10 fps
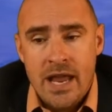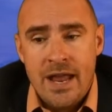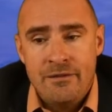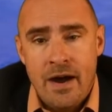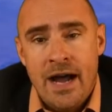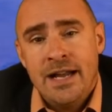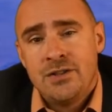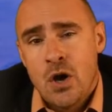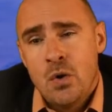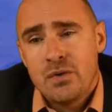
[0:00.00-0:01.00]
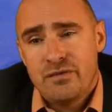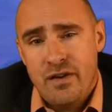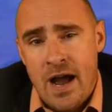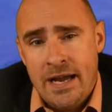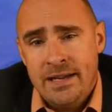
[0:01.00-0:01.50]
If I don't
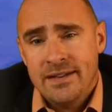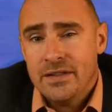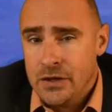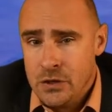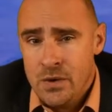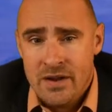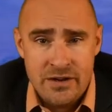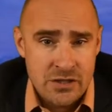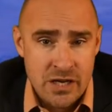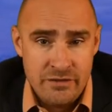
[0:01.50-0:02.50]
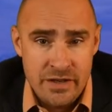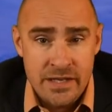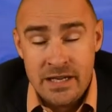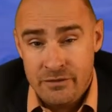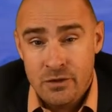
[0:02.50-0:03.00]
find that you have HIV,
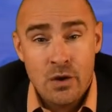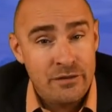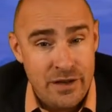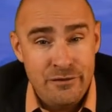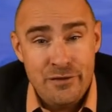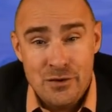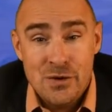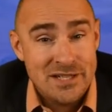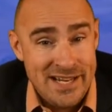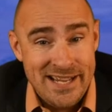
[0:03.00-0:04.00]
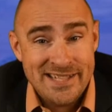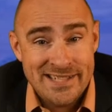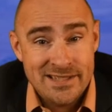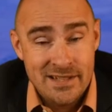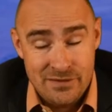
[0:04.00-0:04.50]
even though I've given you a
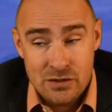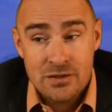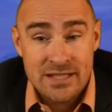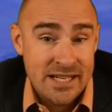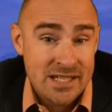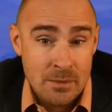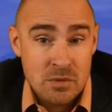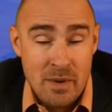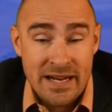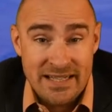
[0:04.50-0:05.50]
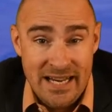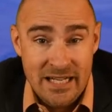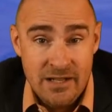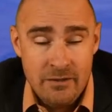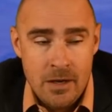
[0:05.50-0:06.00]
test, if so the test comes back
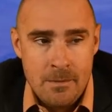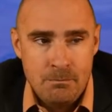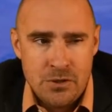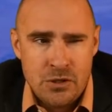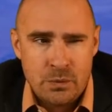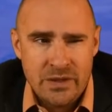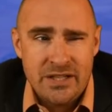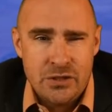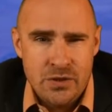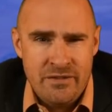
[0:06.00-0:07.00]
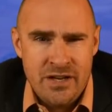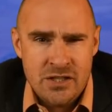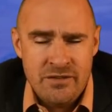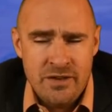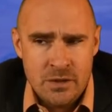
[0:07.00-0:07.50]
negative, but you really do have
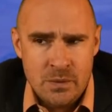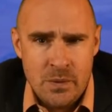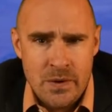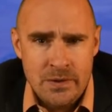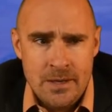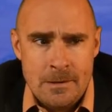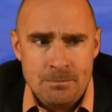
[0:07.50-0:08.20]
HIV in the real world,